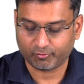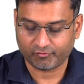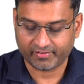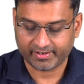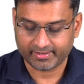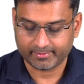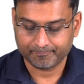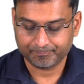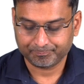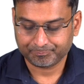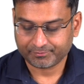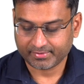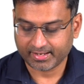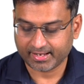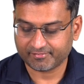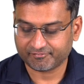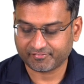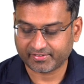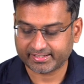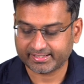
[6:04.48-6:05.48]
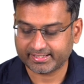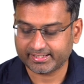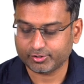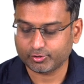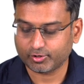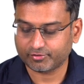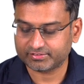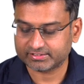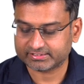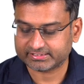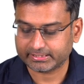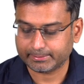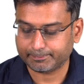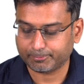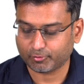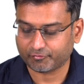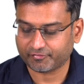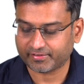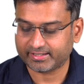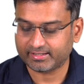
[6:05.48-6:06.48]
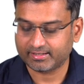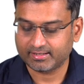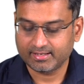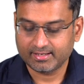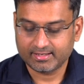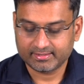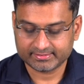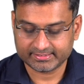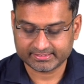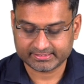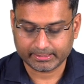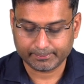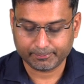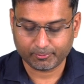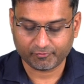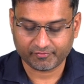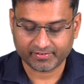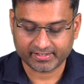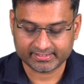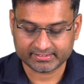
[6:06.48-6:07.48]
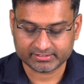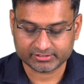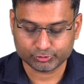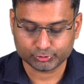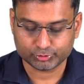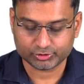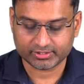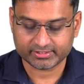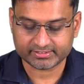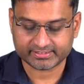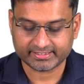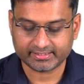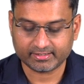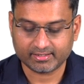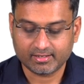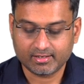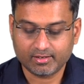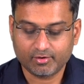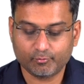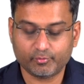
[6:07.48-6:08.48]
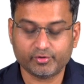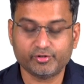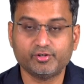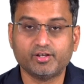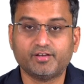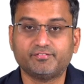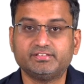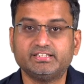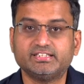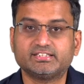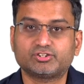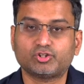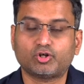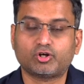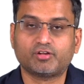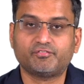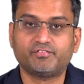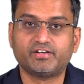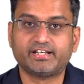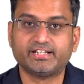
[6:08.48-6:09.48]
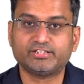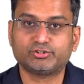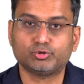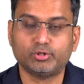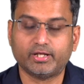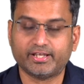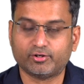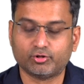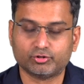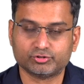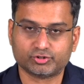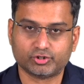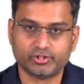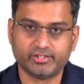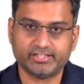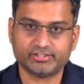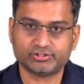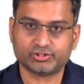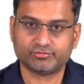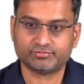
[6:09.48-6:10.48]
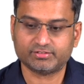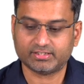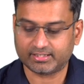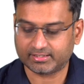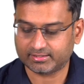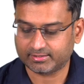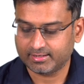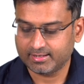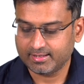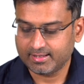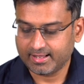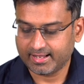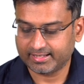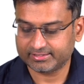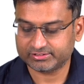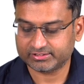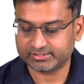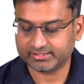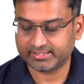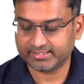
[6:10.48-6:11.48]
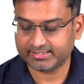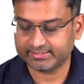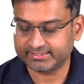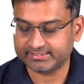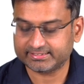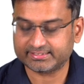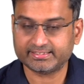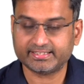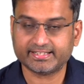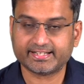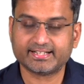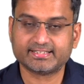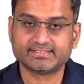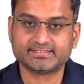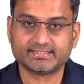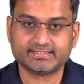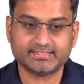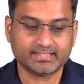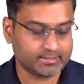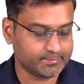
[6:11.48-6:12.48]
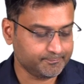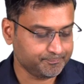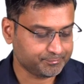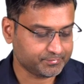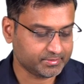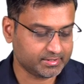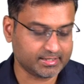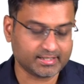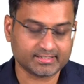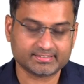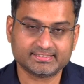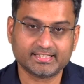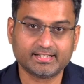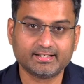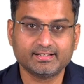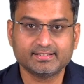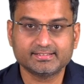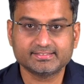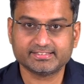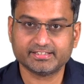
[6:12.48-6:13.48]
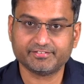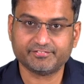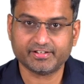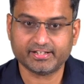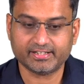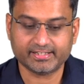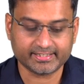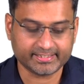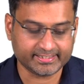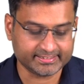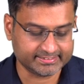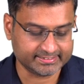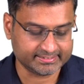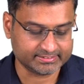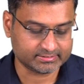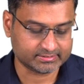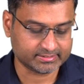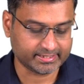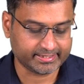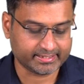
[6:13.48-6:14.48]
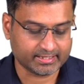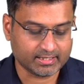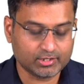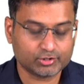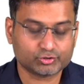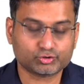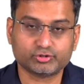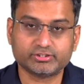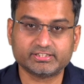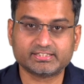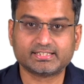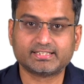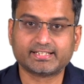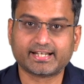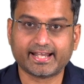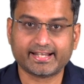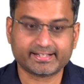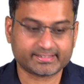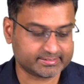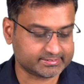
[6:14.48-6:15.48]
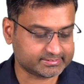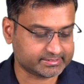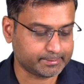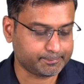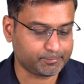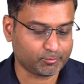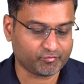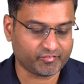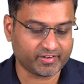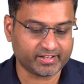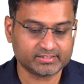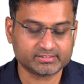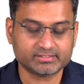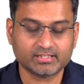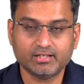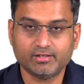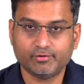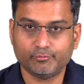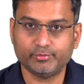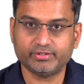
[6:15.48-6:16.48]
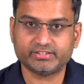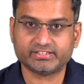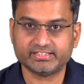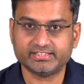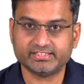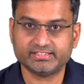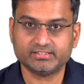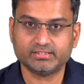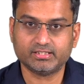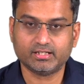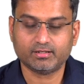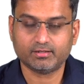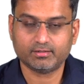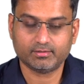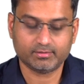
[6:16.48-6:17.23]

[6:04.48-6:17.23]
profile. And finally, you have the C profile. The C profile is usually seen when you have this sort of a tissue-like consolidation of the lung. And generally, this indicates that the lungs are severely diseased, right? So these are the characteristic profiles we've seen in the